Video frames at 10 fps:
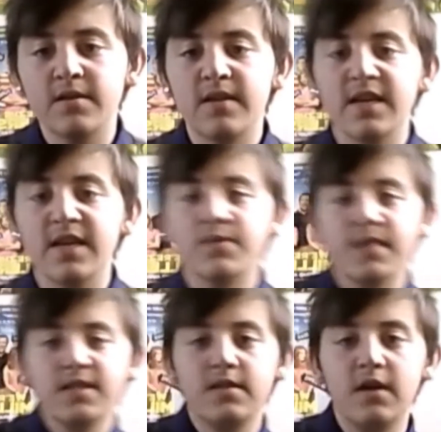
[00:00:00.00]
gets with
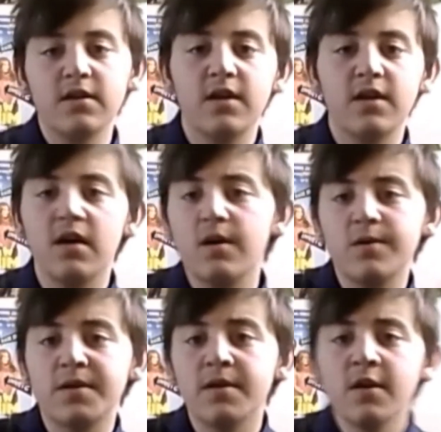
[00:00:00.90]
this other girl,
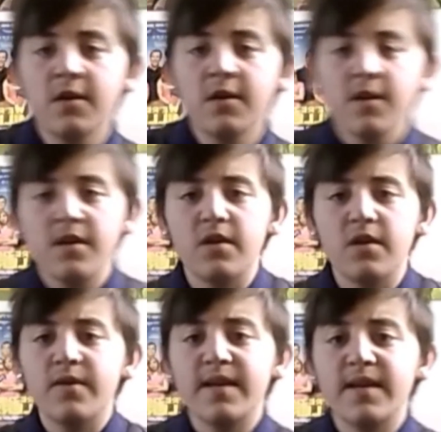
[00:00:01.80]
and
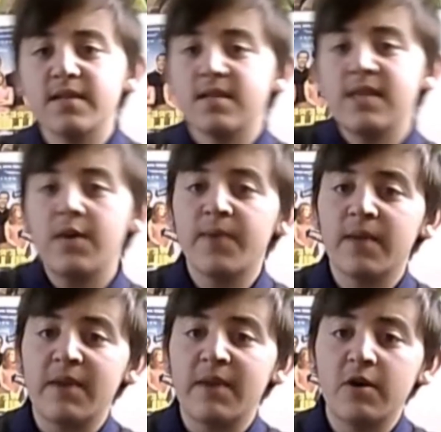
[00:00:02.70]
it's helping
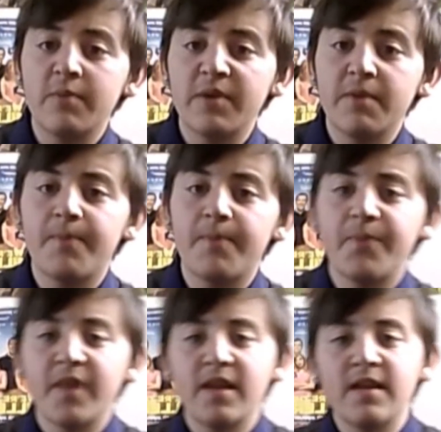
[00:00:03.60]
him out a bit.
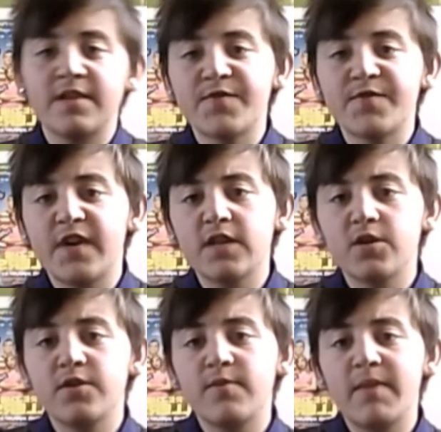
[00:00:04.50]
And then his
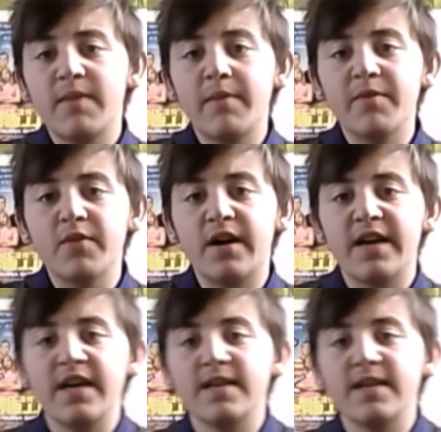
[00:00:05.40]
father, who's played by Bill
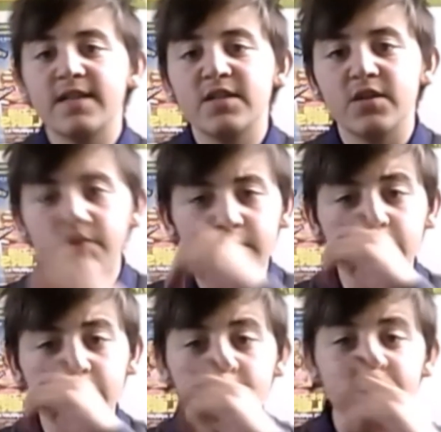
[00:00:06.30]
Nighy, he says,
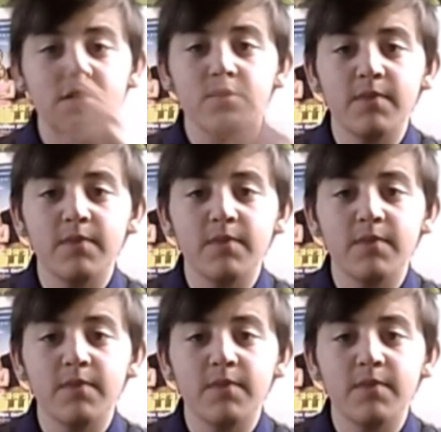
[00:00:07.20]
don't use it too